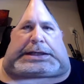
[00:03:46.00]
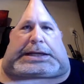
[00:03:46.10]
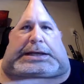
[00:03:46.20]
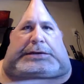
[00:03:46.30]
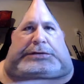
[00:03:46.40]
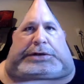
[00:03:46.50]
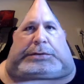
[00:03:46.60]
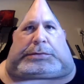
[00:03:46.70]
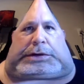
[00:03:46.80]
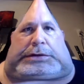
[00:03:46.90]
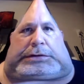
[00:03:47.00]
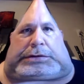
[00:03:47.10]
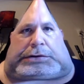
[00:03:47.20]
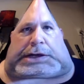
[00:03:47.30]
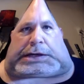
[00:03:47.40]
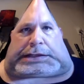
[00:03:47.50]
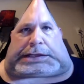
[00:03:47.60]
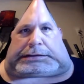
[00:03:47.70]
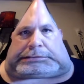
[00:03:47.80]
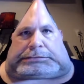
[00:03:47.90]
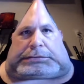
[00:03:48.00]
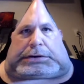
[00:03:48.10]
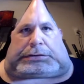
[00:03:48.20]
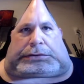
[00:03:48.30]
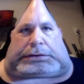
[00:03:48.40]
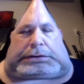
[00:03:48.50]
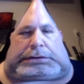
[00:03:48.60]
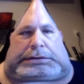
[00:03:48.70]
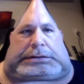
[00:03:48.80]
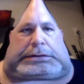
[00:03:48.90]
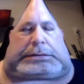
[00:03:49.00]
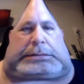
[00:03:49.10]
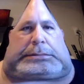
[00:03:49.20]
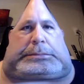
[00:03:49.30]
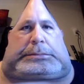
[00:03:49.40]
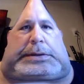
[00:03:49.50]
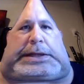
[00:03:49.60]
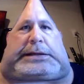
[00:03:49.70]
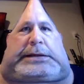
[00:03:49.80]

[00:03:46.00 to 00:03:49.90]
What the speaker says: And I can see where you'd go down that road. But